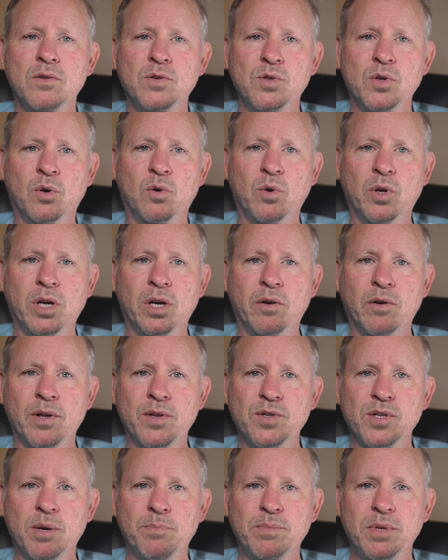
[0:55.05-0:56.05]
Sold here in
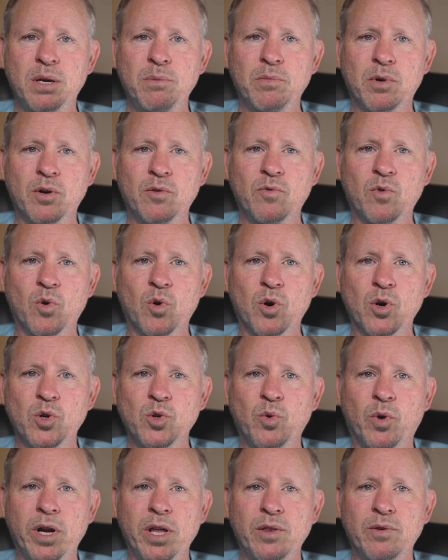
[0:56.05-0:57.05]
September for
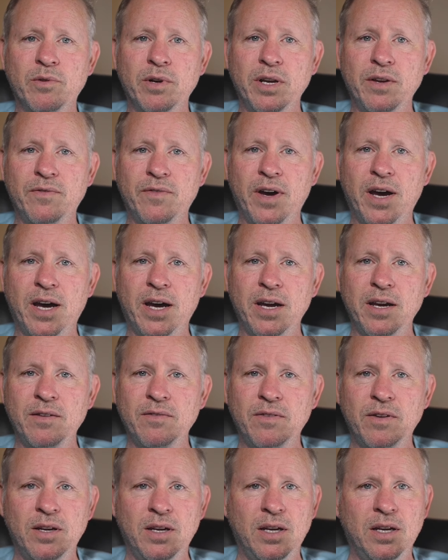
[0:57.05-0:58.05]
three
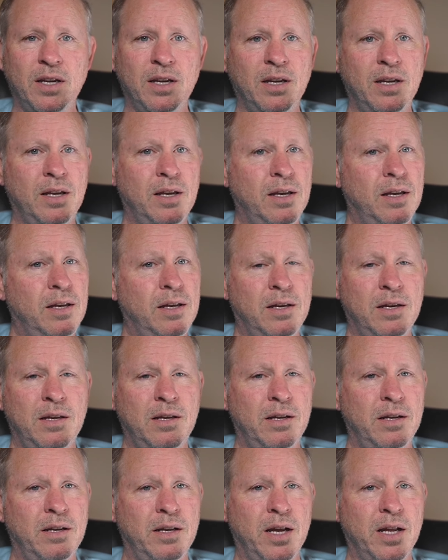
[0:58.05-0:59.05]
five.
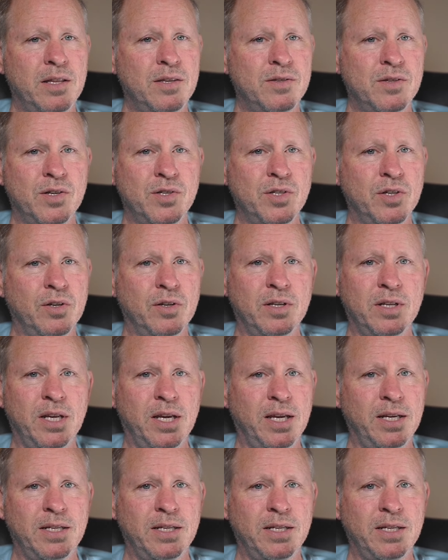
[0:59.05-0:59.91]
Not such a good day